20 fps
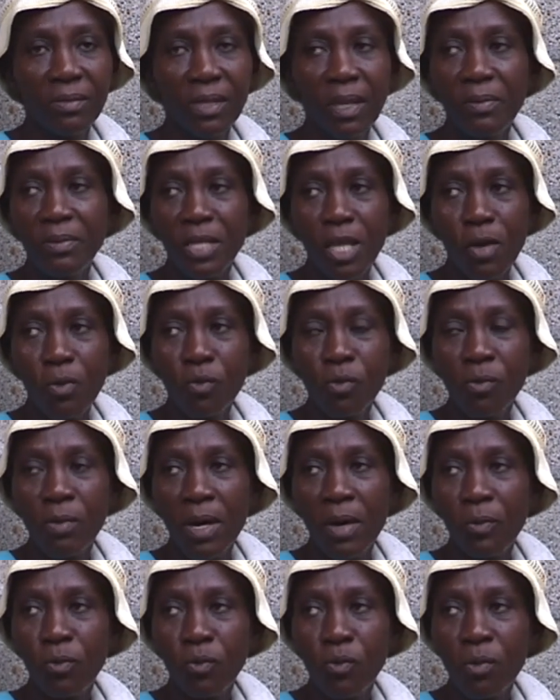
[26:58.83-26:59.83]
Them say
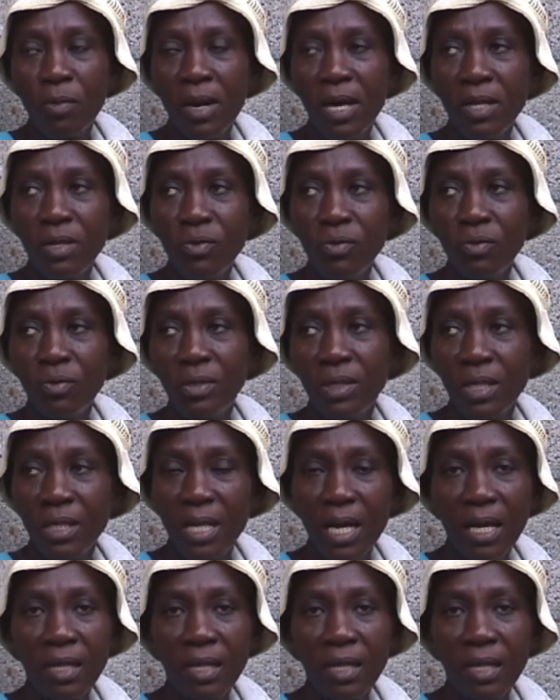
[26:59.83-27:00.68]
woman, woman use it